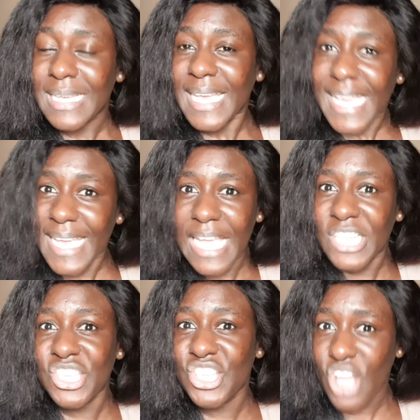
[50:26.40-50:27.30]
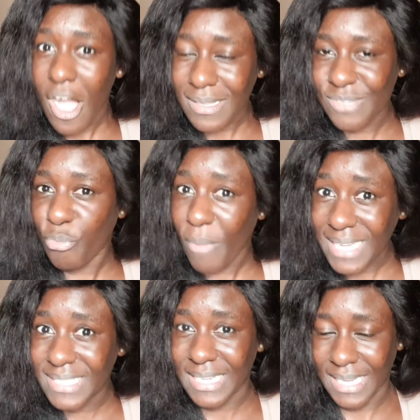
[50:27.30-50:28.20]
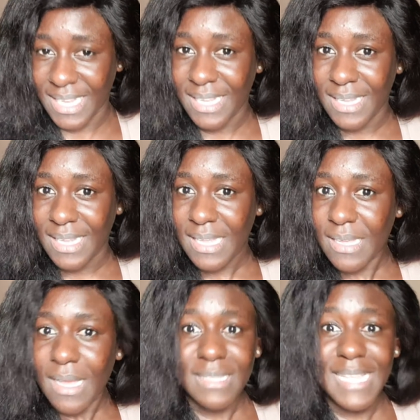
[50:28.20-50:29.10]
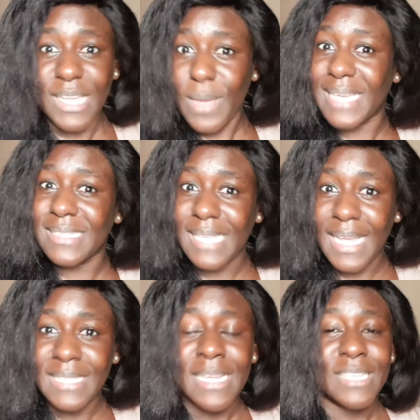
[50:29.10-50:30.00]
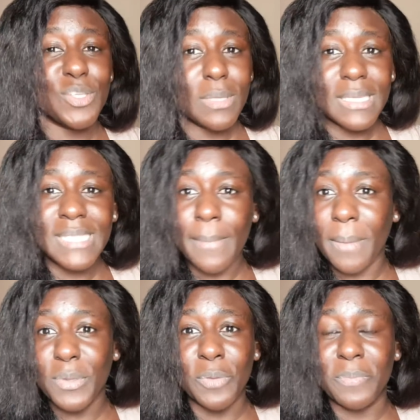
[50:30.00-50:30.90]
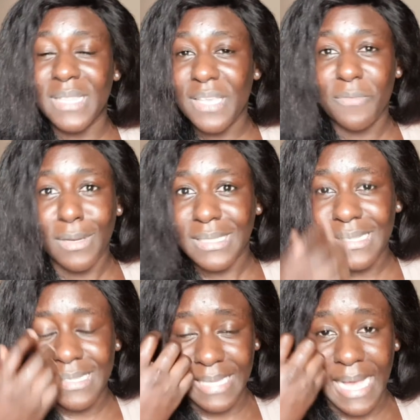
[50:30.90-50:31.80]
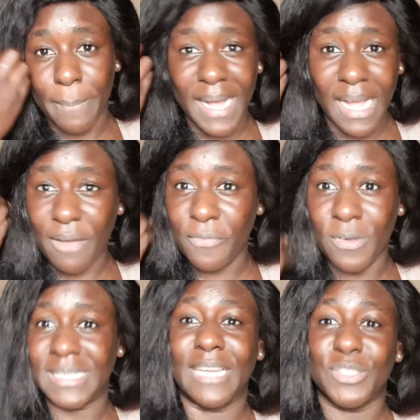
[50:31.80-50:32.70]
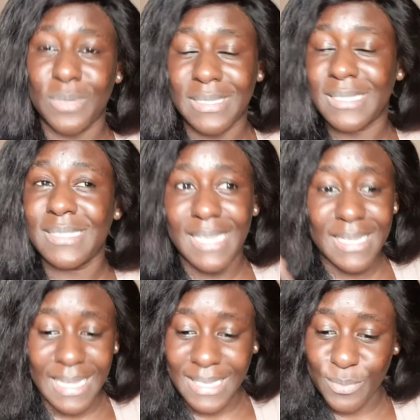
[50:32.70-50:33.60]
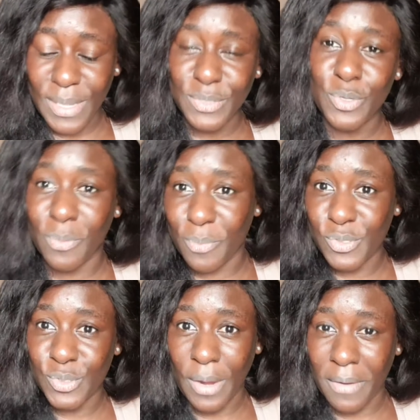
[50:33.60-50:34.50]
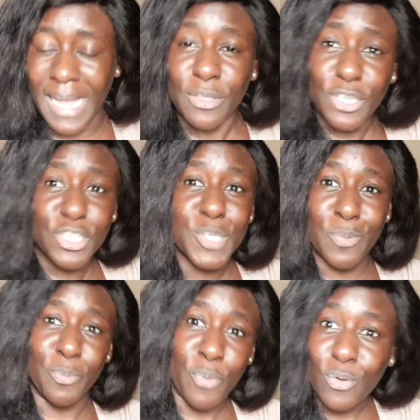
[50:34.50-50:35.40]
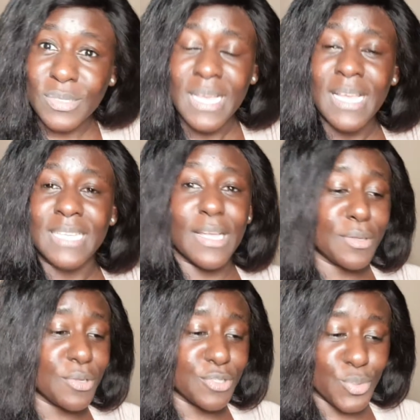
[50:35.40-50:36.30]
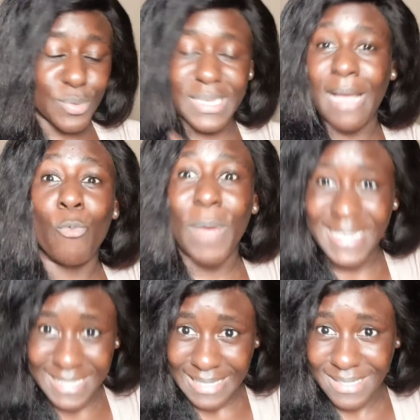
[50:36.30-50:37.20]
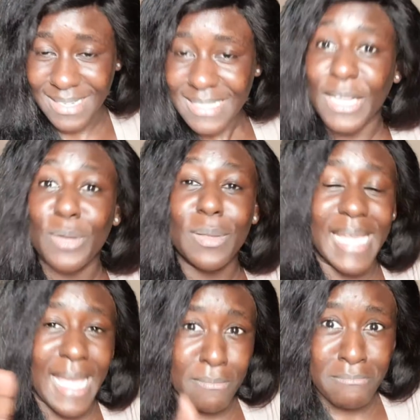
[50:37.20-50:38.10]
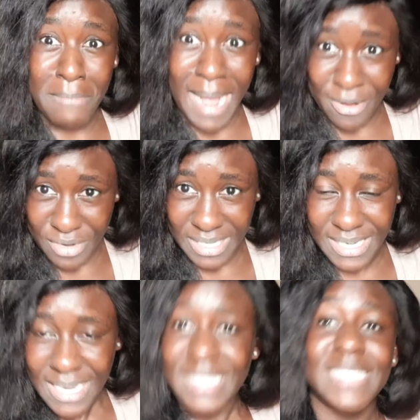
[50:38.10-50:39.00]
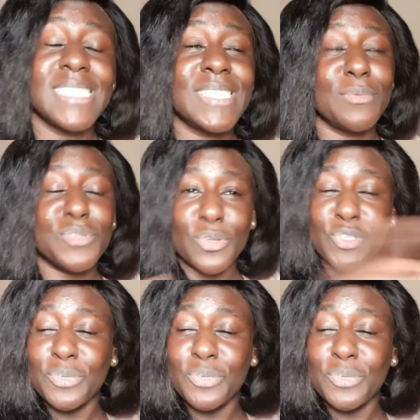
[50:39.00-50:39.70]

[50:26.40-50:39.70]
He is not ready. That's why I said the only time I'm going to believe all this they are back and forth they are doing is the day that Kiddwaya is going to propose to Erica. Not just propose, they're going to do their wedding. They're going to get married. This same social